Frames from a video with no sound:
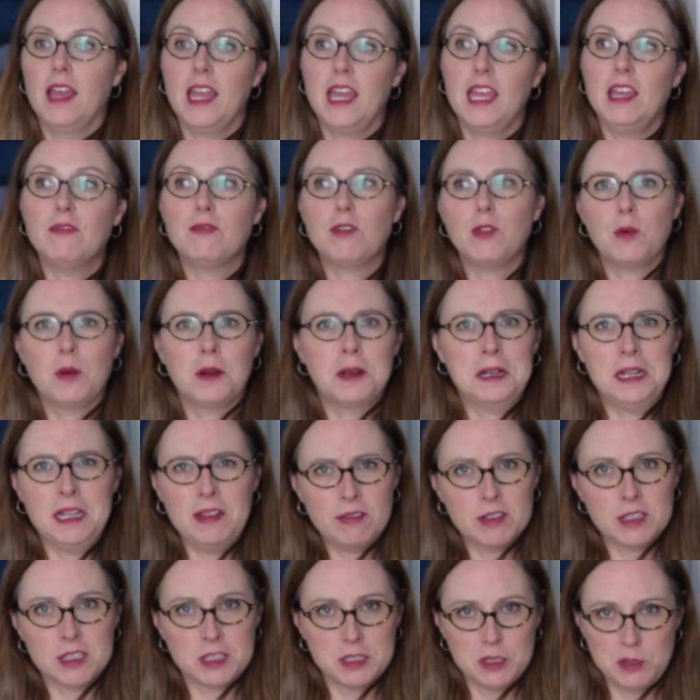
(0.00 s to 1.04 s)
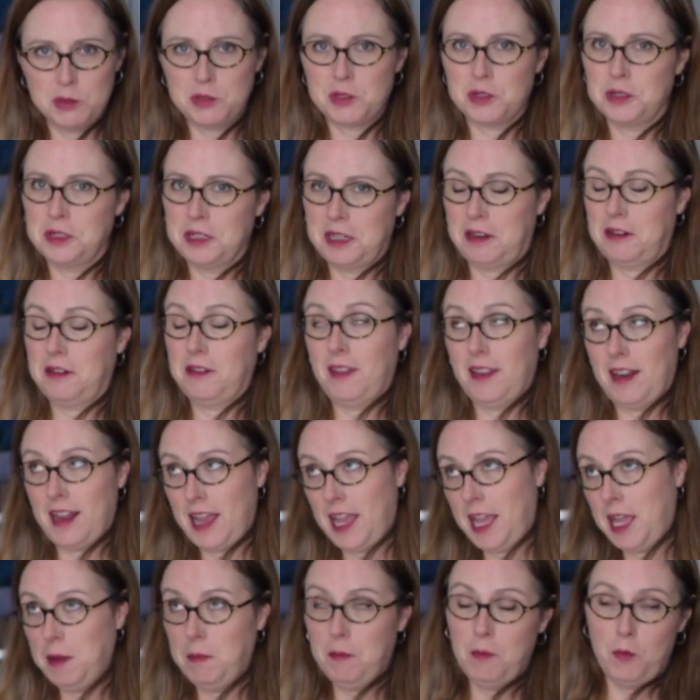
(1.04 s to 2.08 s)
If you are an even looser knitter than
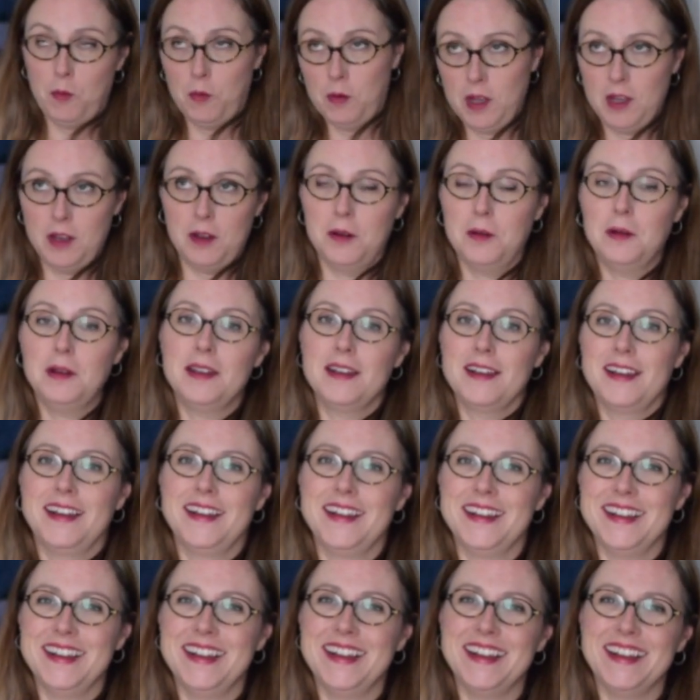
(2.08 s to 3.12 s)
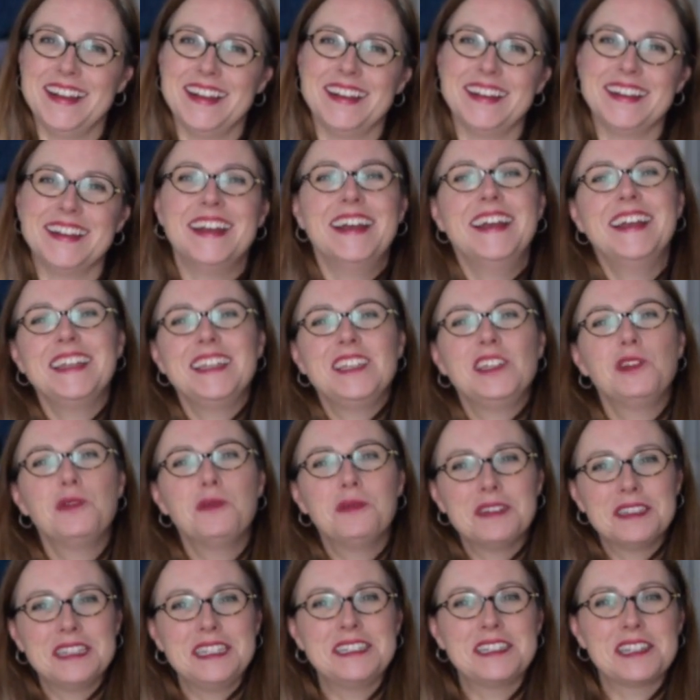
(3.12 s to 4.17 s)
I am, whoa, you
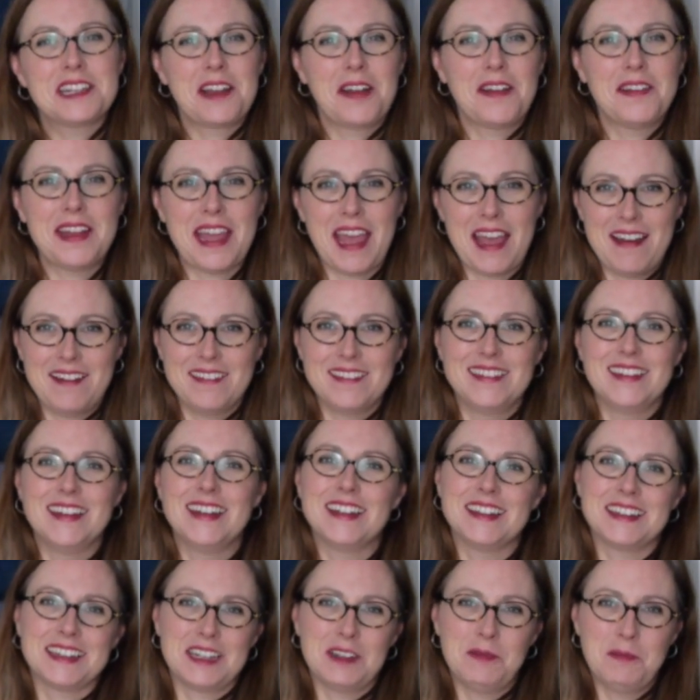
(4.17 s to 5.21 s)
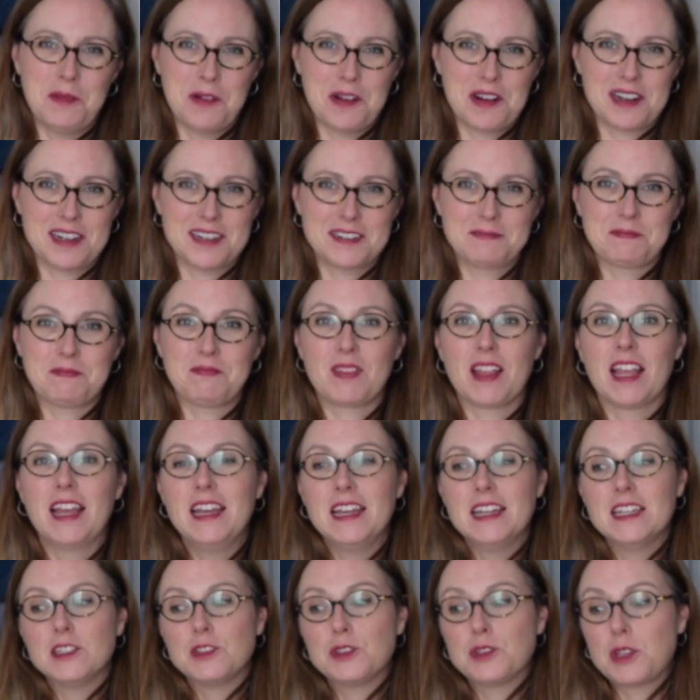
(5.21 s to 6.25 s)
will need to go down a little more.
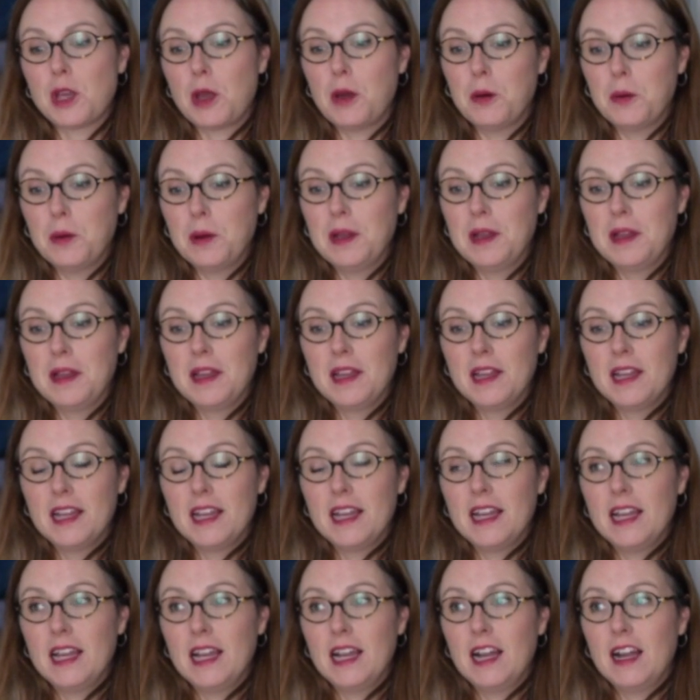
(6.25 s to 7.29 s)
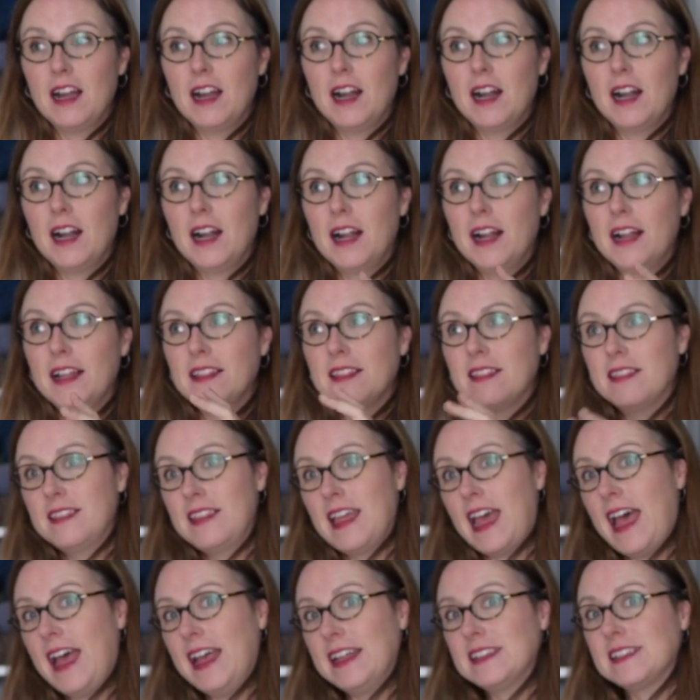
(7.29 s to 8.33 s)
So
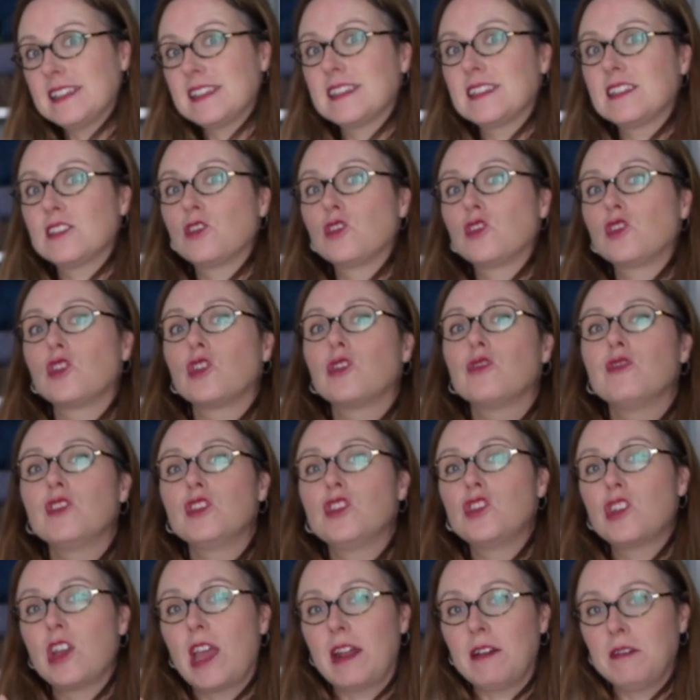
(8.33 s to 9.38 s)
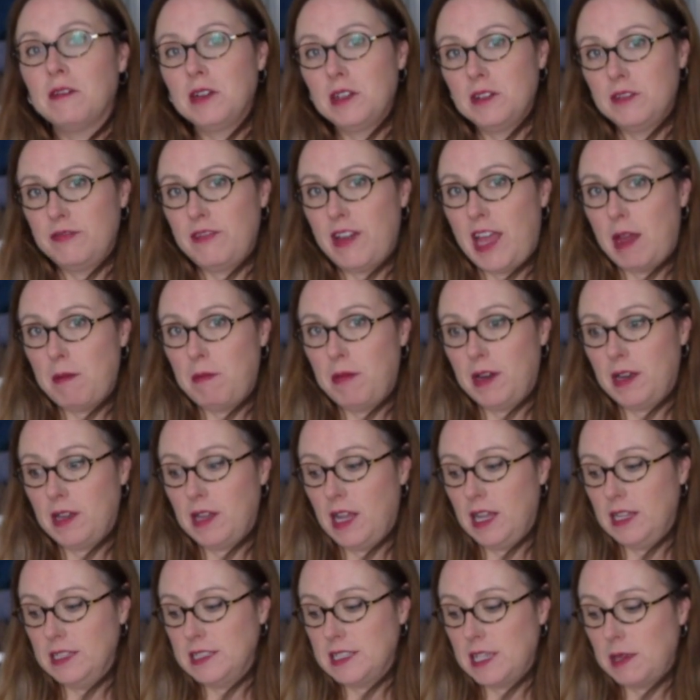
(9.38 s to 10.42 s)
that's sort of a general fabric
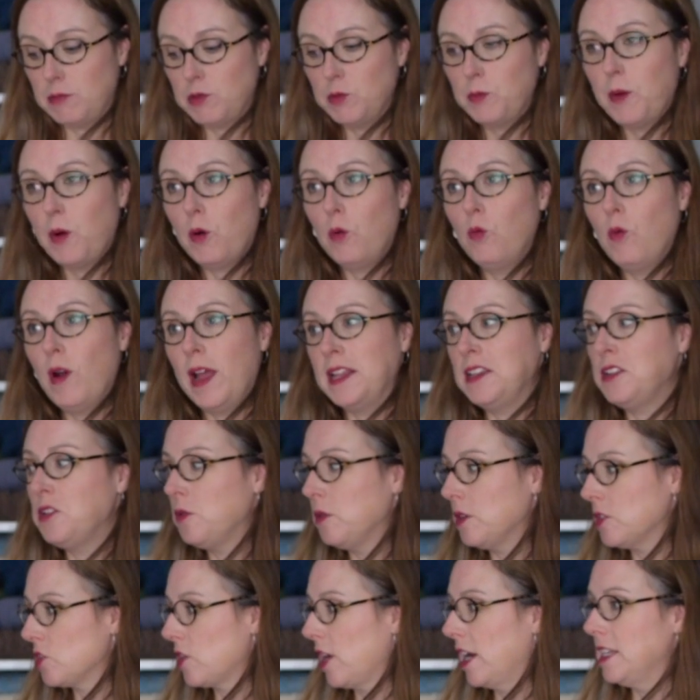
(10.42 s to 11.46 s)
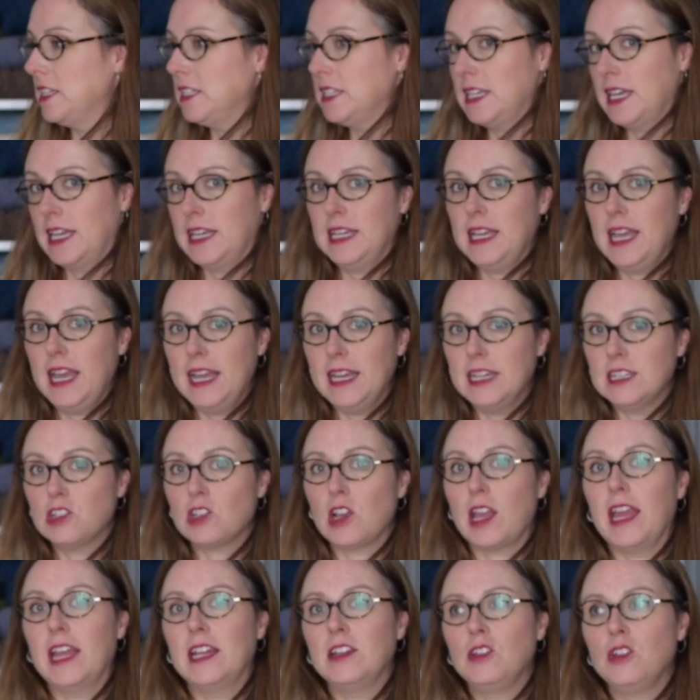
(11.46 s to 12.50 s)
concept, but when you are trying to get gauge
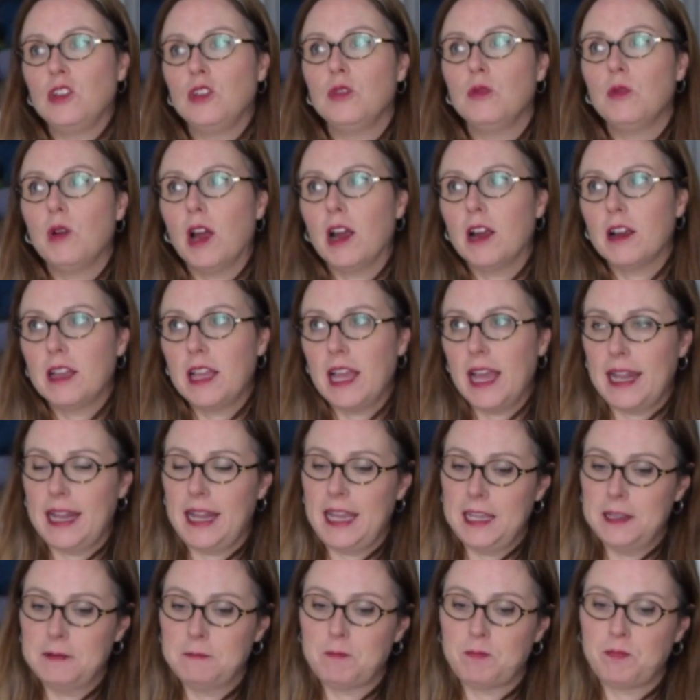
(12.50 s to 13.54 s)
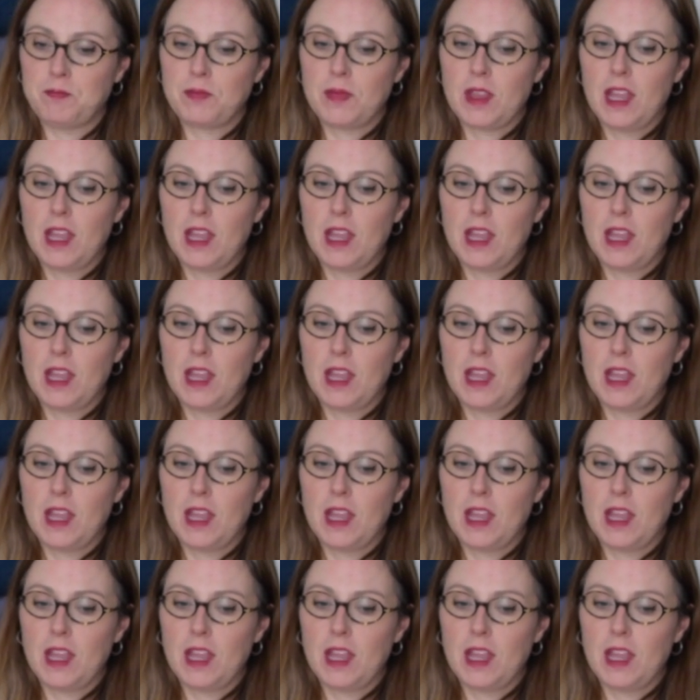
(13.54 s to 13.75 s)
and you are getting